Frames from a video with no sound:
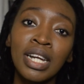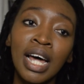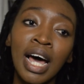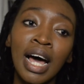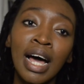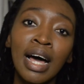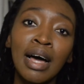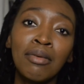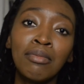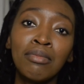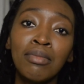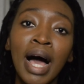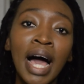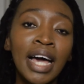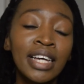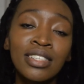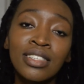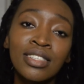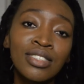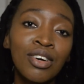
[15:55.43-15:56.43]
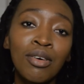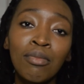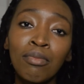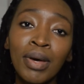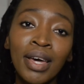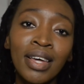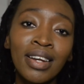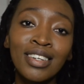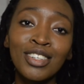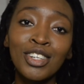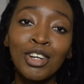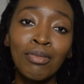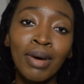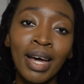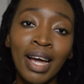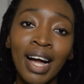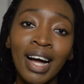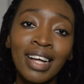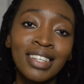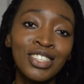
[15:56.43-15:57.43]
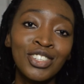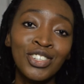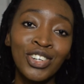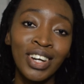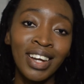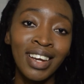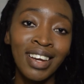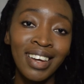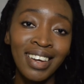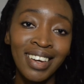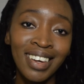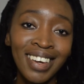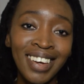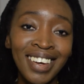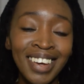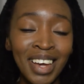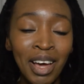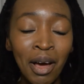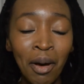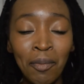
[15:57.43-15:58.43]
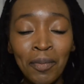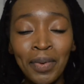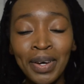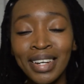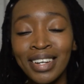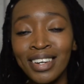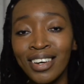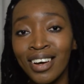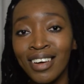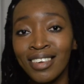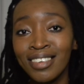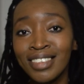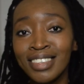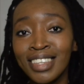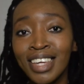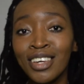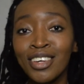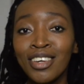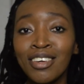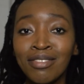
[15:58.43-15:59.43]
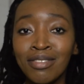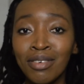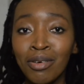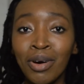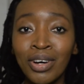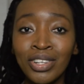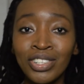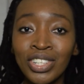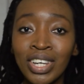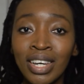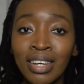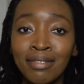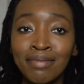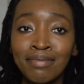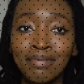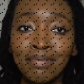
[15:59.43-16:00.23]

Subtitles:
I just compared it to my country. But yeah, thank you for watching.